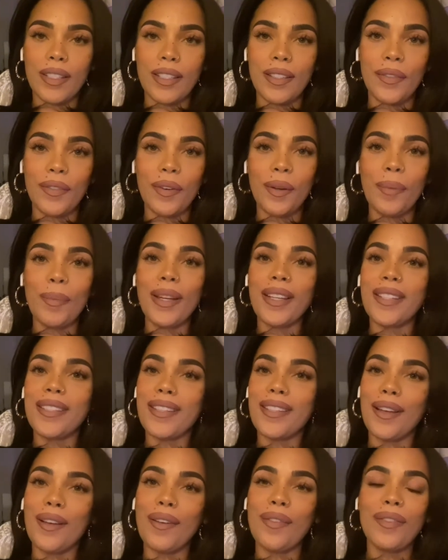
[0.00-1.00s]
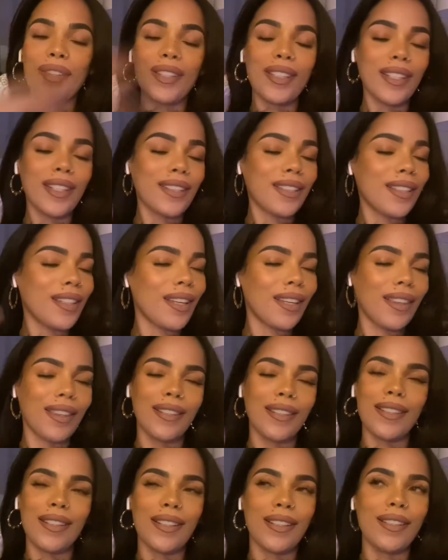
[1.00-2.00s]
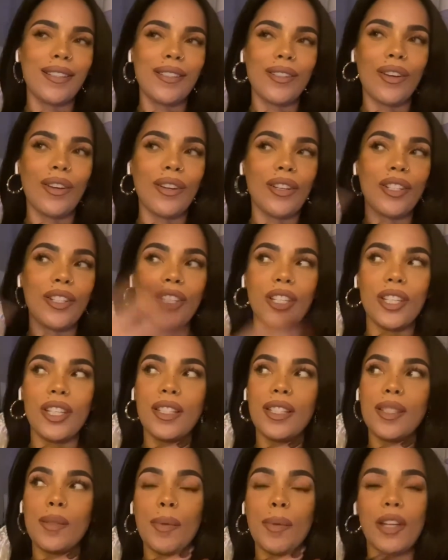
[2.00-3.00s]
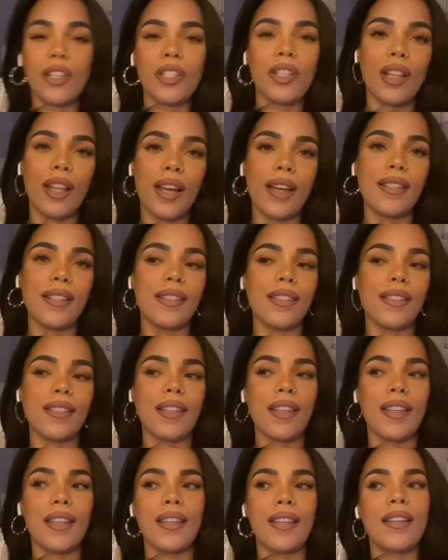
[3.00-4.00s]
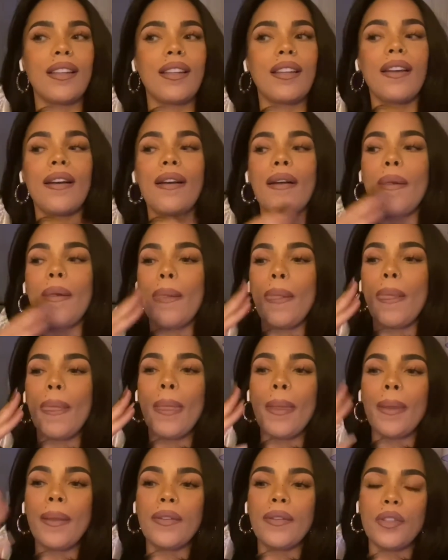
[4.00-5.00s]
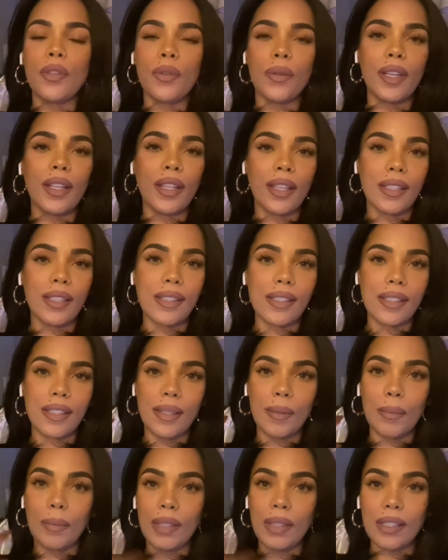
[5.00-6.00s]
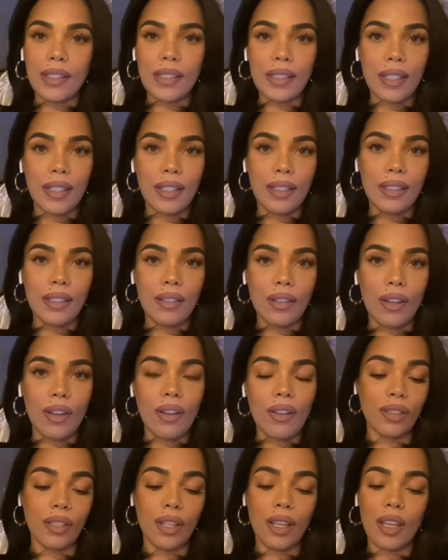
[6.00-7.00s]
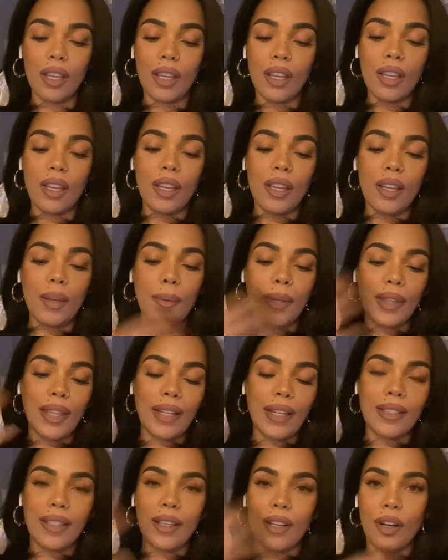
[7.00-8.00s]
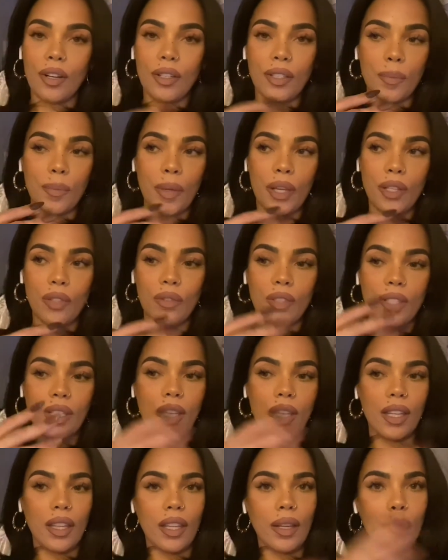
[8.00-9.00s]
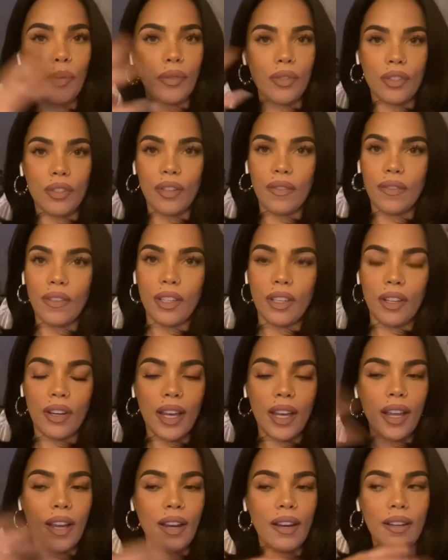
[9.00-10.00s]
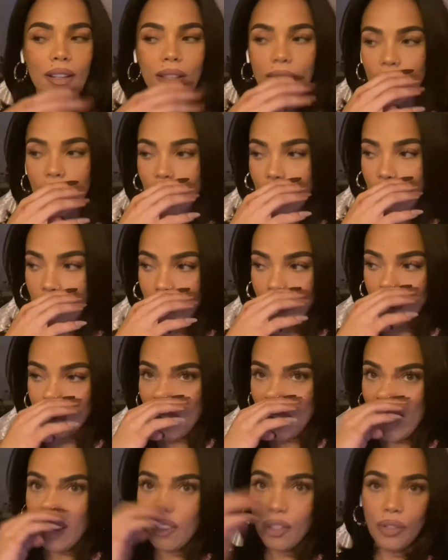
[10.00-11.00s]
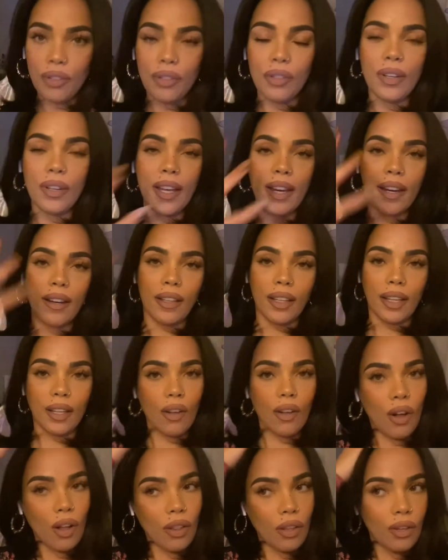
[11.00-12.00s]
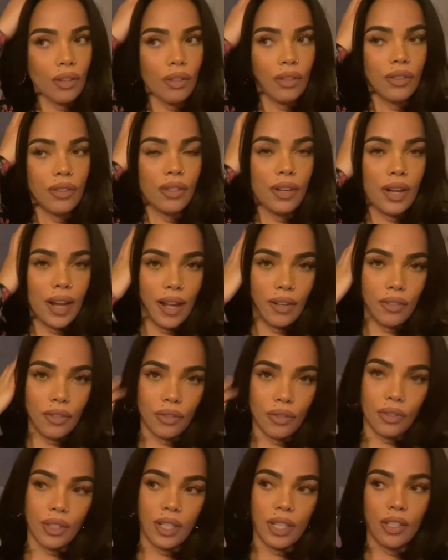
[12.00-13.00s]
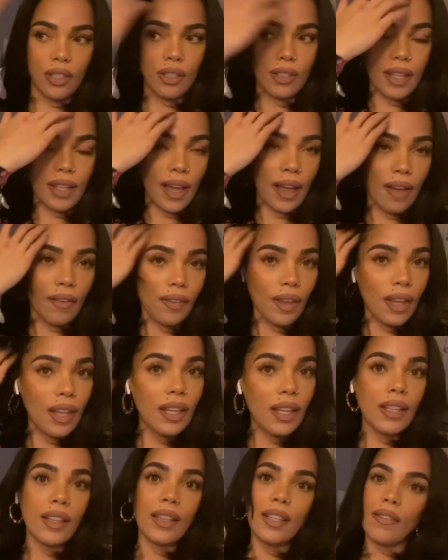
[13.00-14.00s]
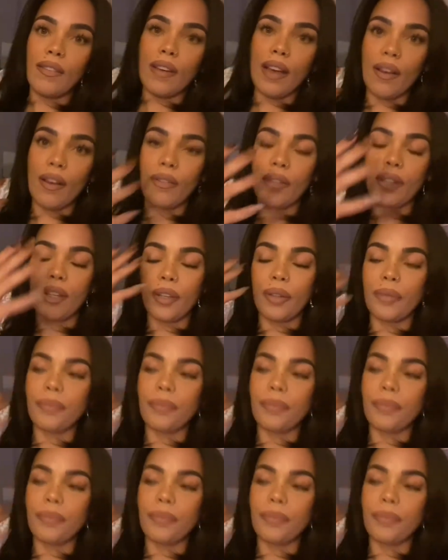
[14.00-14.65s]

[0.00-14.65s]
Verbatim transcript: for myself is like to get this install because she specializes in doing like seamless install. But that's like her specialty and like preserving your hair and like, you know, natural hair. Like all the girls are natural. They just have leave out, you know?